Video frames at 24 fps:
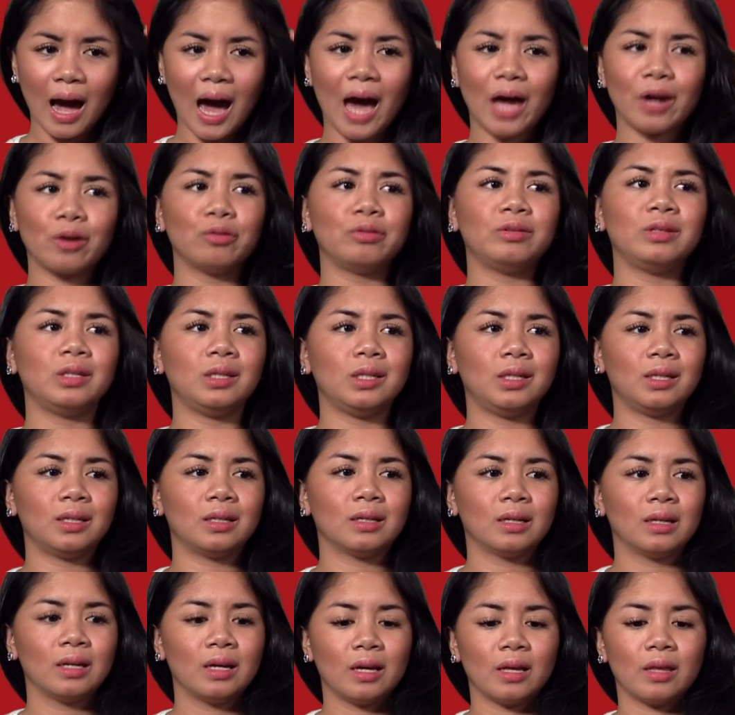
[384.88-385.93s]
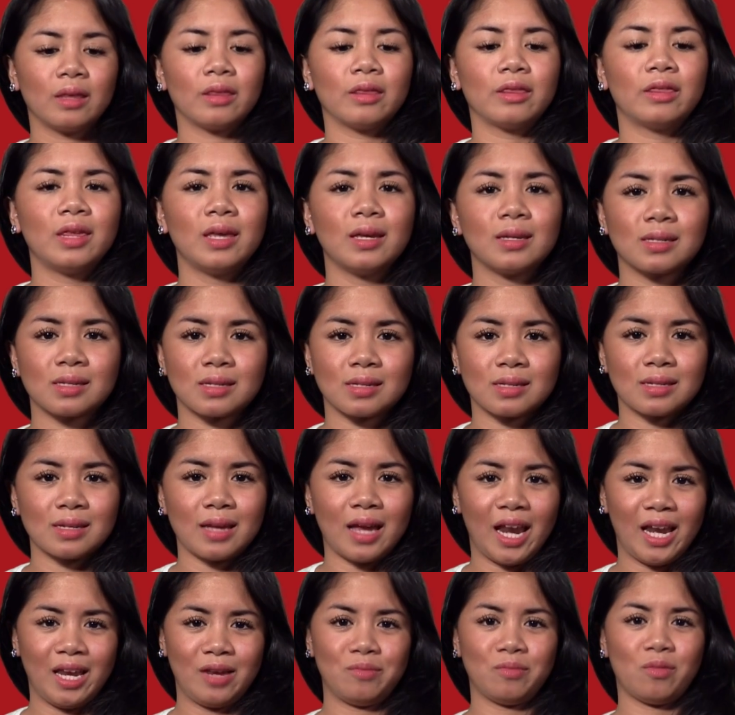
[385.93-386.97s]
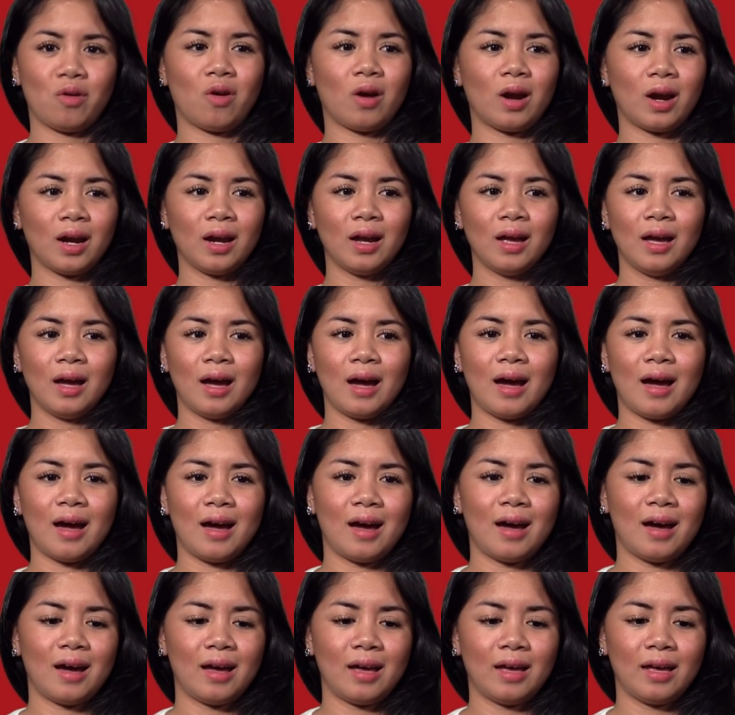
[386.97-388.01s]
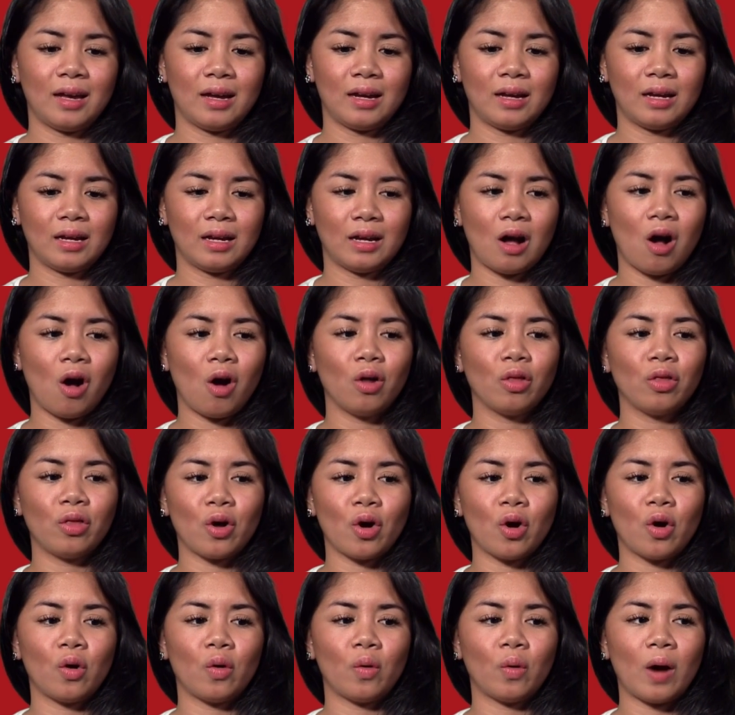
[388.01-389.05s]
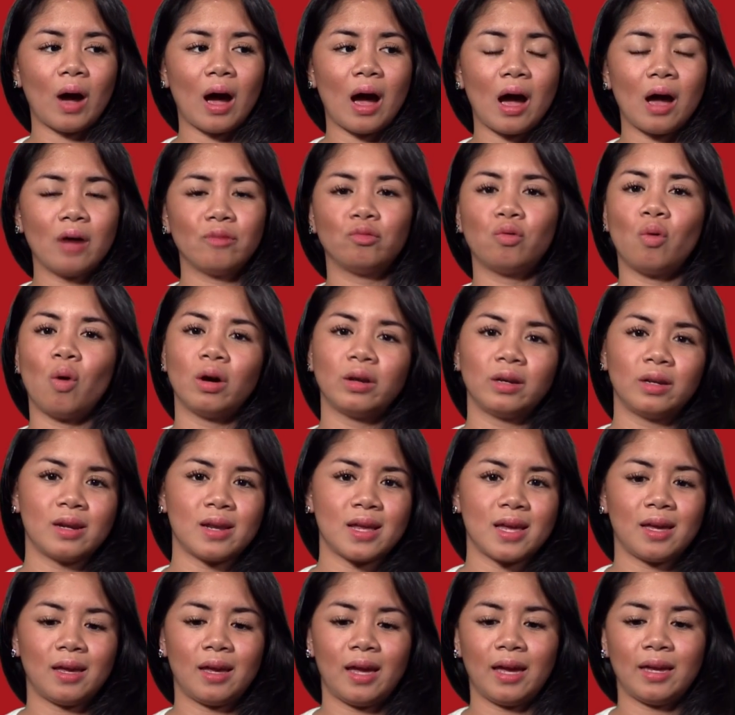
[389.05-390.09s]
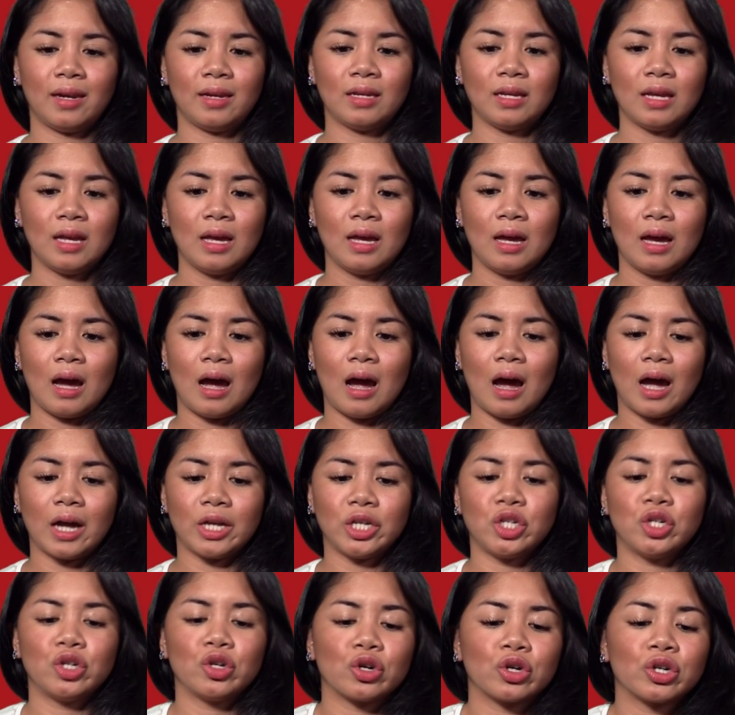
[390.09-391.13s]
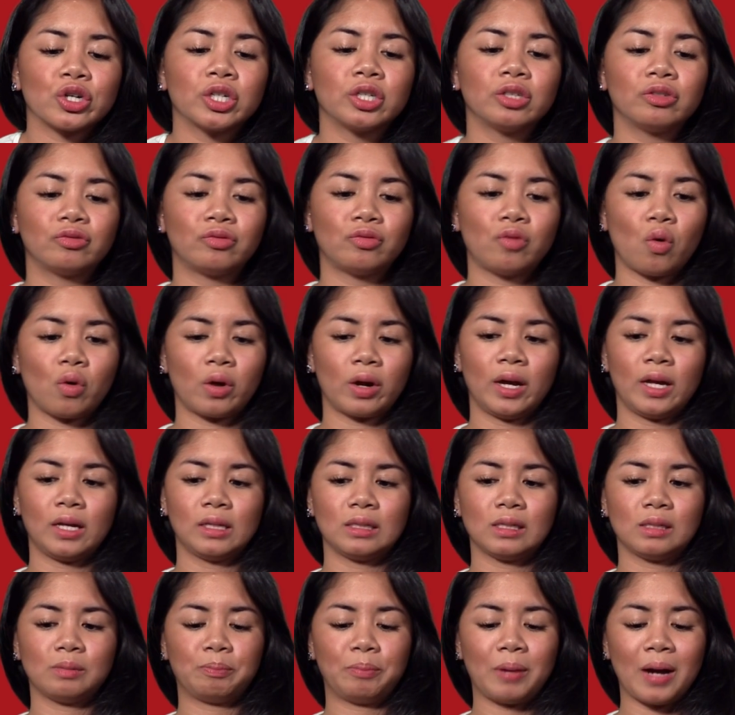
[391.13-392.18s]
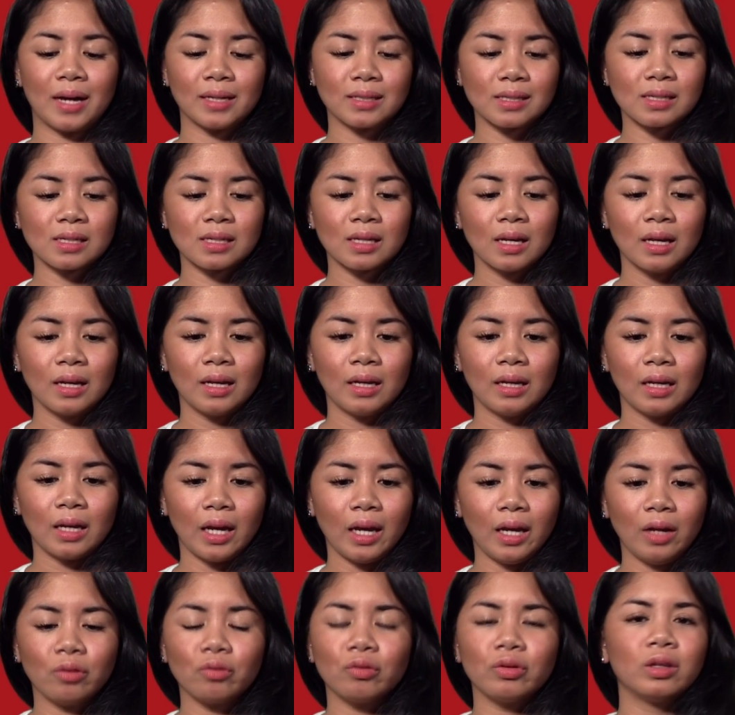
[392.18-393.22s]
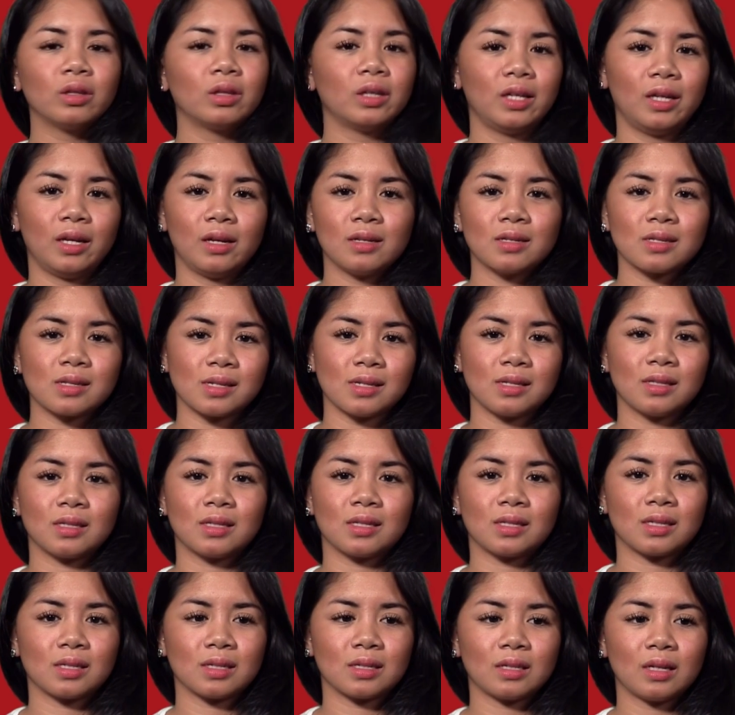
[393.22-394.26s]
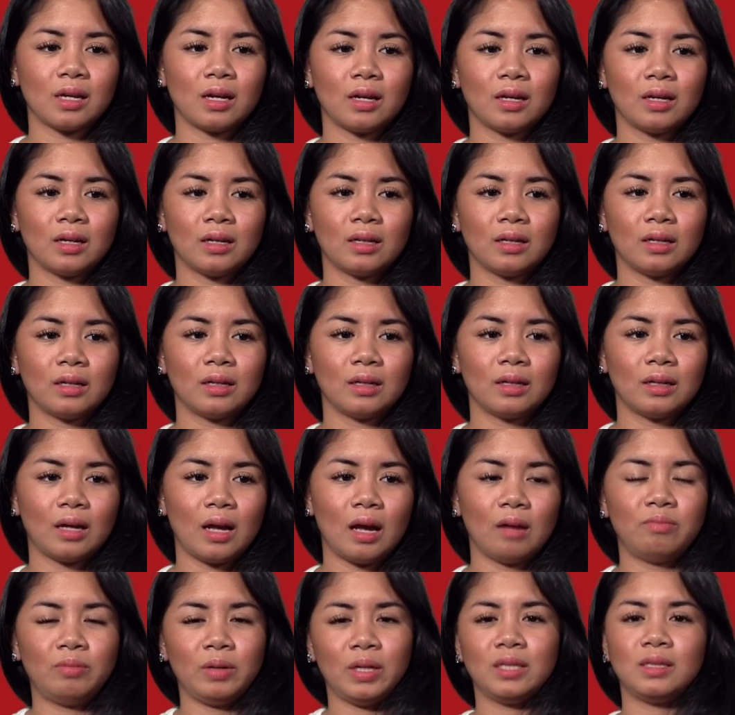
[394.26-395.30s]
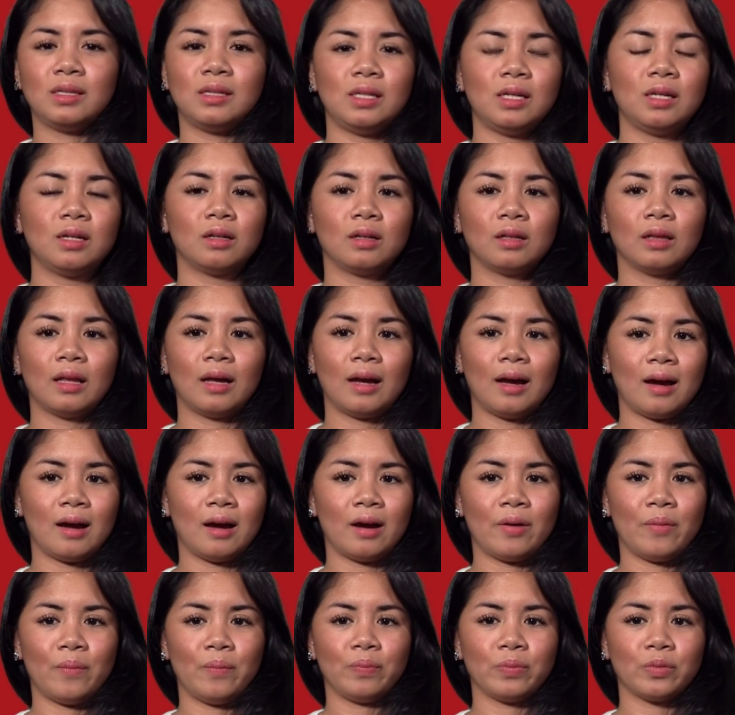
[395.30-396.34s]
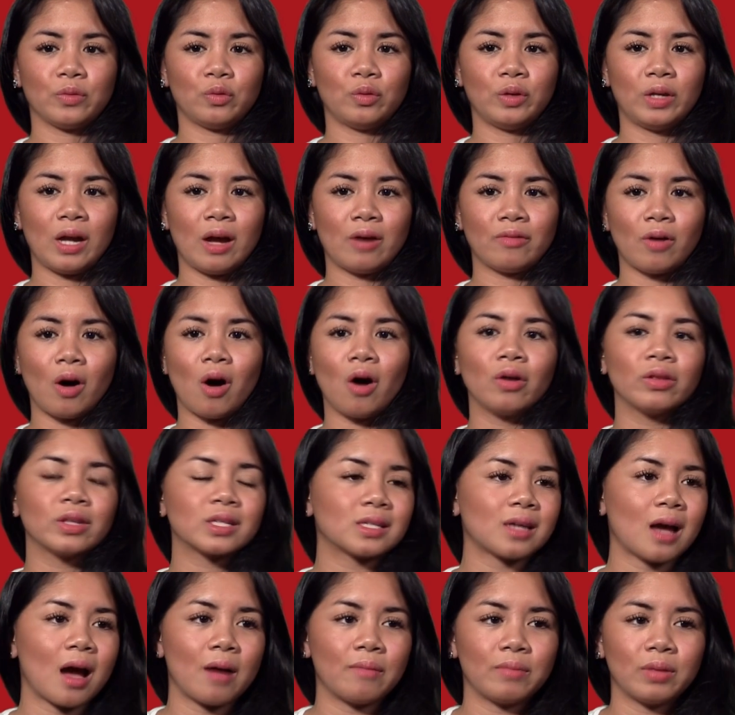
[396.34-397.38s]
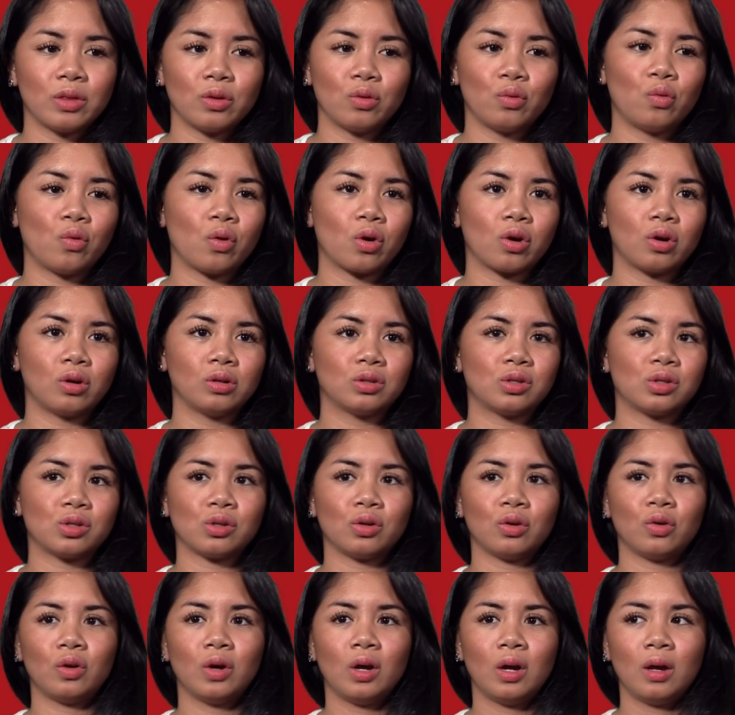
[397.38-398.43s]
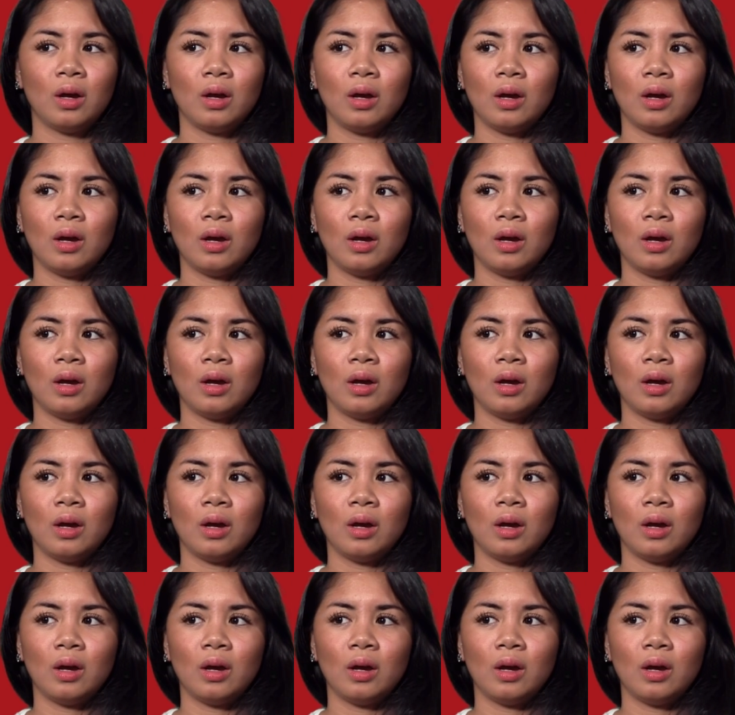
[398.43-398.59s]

I don't need this anymore. Although I've wanted it and I yearn for it, but it really isn't a big deal. We have all the time in the world to